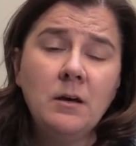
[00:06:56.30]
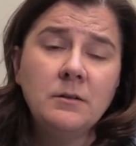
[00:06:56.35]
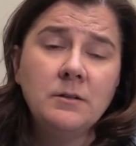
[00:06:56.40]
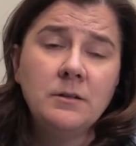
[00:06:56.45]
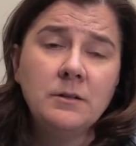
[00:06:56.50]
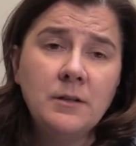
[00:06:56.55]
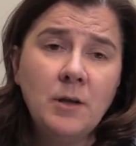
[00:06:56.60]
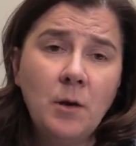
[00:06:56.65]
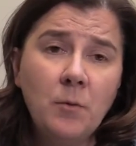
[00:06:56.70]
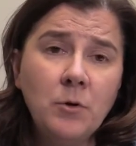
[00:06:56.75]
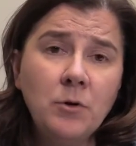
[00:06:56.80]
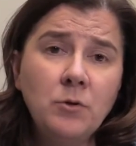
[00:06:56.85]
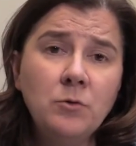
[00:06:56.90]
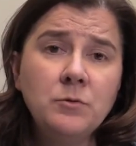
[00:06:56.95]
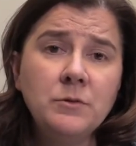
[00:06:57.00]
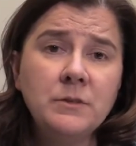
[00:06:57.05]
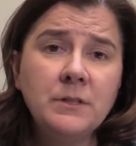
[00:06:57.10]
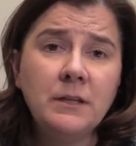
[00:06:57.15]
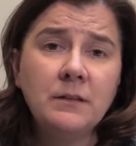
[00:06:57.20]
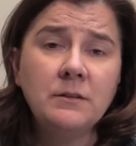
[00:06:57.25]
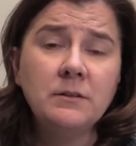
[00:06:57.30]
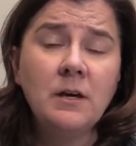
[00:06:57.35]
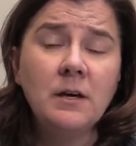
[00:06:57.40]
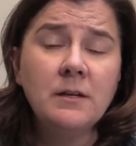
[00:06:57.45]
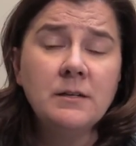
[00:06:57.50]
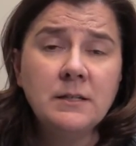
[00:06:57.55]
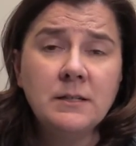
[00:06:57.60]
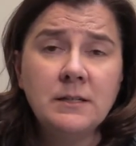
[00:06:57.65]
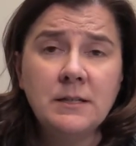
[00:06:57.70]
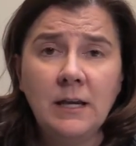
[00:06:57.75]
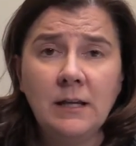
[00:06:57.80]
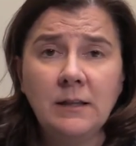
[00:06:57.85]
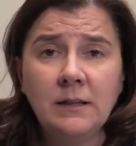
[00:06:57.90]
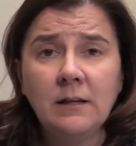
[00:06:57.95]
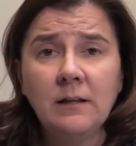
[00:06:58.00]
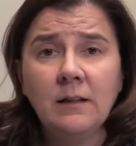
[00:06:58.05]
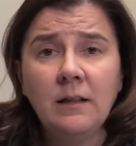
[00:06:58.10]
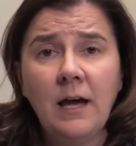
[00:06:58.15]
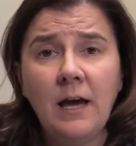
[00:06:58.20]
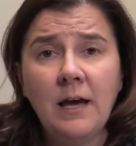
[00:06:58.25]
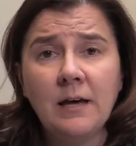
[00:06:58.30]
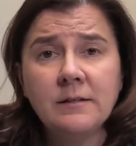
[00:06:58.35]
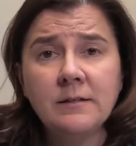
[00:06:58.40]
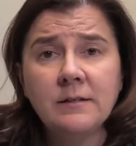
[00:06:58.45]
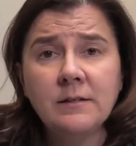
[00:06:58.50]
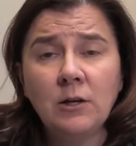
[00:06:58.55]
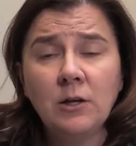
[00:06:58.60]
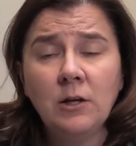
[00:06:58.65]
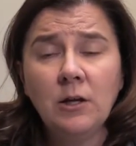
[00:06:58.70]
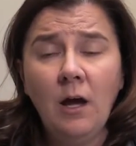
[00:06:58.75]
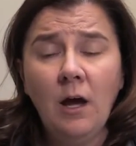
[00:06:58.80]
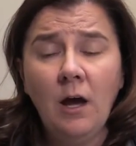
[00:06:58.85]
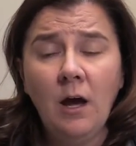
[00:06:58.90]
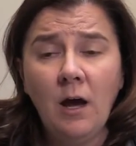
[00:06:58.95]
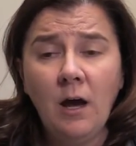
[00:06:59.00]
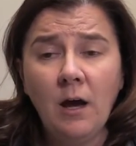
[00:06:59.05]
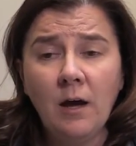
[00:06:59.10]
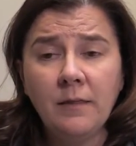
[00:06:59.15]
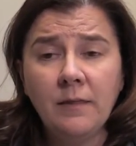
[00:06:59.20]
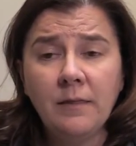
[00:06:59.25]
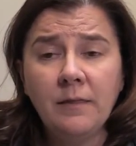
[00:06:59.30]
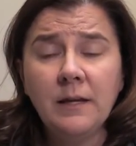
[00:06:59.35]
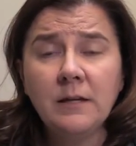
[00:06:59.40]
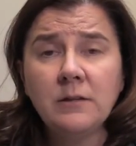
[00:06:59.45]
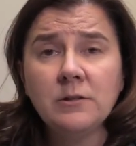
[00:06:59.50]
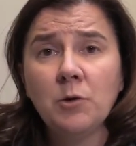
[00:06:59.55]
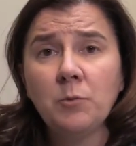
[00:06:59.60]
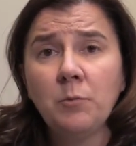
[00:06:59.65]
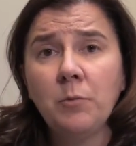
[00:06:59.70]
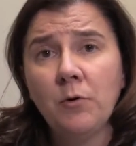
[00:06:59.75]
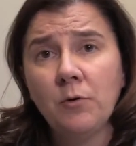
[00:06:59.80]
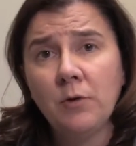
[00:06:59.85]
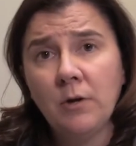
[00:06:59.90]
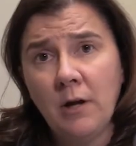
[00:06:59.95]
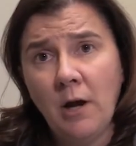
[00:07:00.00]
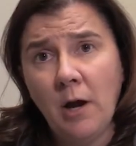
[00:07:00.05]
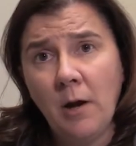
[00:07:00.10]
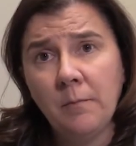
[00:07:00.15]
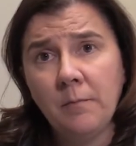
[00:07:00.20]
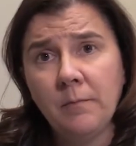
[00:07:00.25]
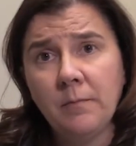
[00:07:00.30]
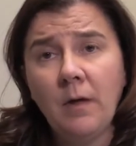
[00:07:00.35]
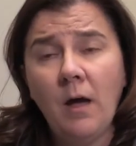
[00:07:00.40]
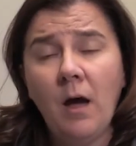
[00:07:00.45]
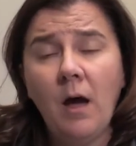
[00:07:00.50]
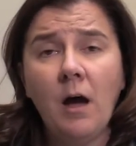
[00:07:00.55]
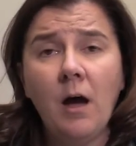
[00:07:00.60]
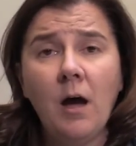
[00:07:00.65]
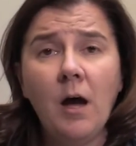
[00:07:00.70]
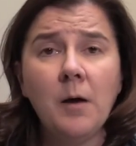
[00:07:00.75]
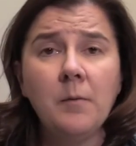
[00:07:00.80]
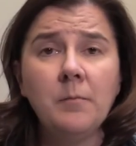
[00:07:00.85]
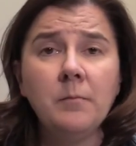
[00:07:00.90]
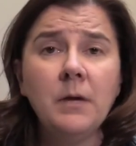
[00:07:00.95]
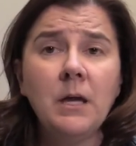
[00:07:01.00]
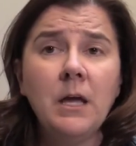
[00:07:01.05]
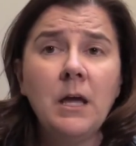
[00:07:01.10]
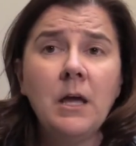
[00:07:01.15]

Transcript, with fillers: Someone who doesn't take the class, uh, things are broken up. Um,